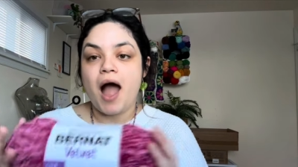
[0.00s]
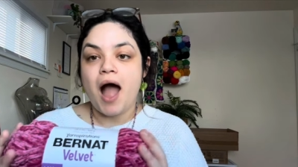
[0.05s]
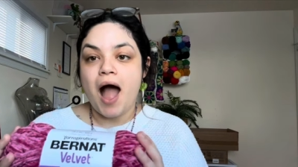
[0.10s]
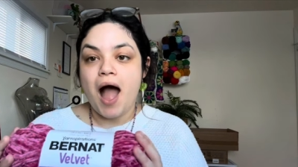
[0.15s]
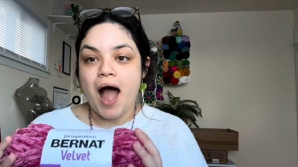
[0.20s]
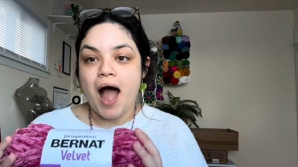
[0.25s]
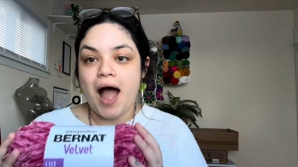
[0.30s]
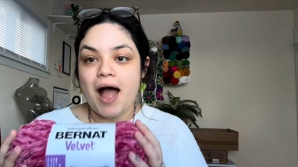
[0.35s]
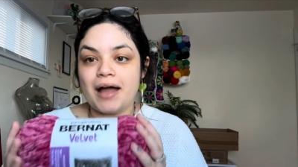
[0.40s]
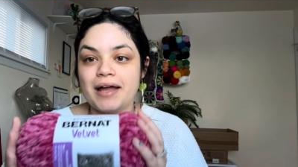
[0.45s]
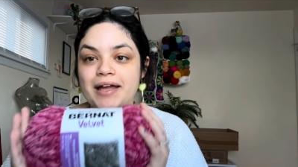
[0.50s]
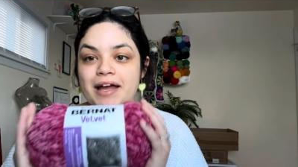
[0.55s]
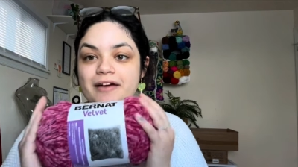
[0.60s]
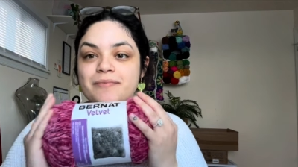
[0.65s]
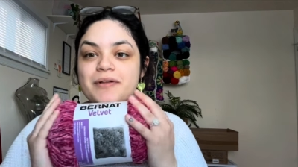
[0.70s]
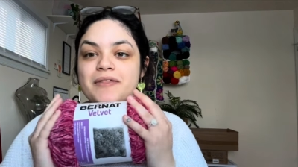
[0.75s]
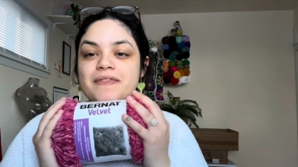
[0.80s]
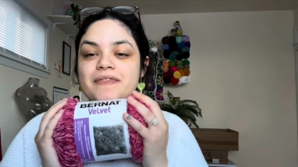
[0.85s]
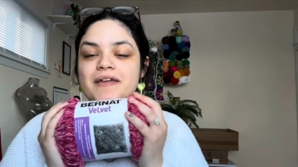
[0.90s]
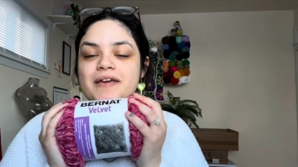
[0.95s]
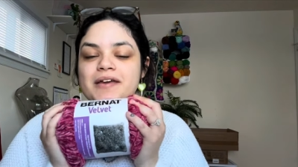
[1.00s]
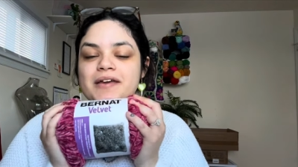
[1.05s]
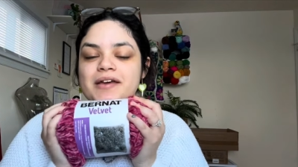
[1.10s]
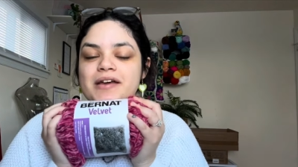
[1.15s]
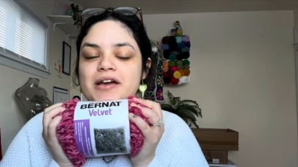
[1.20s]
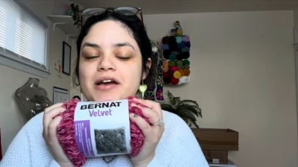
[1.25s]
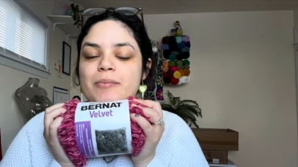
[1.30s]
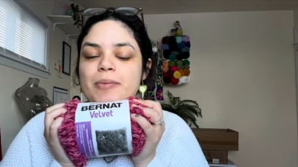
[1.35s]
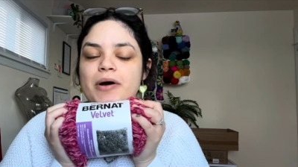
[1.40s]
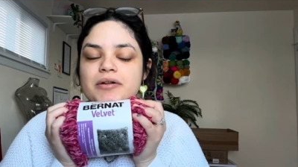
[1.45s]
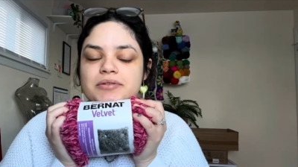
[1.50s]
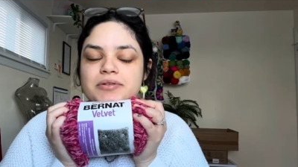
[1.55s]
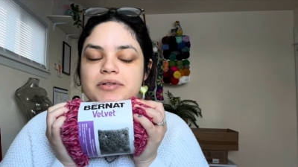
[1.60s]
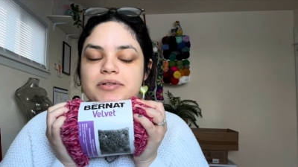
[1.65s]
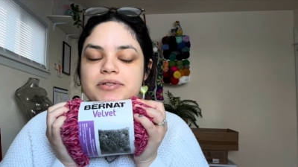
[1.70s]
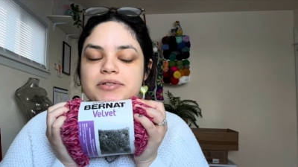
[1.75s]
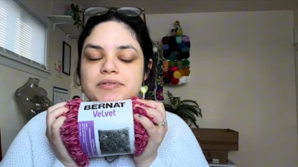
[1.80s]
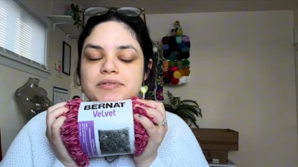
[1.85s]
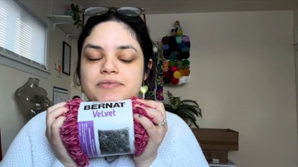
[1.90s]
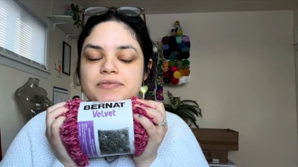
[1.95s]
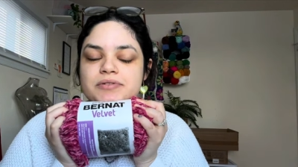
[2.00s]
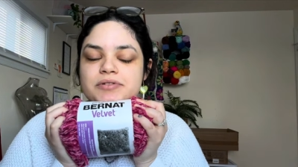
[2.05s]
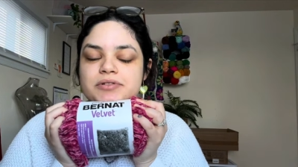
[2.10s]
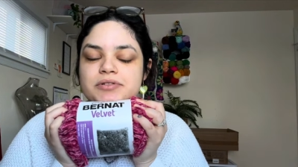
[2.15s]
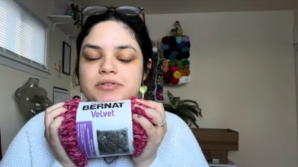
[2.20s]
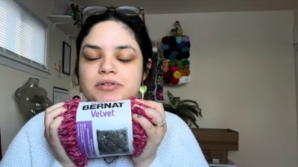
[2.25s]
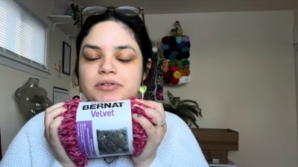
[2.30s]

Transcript: I have been thinking about this for so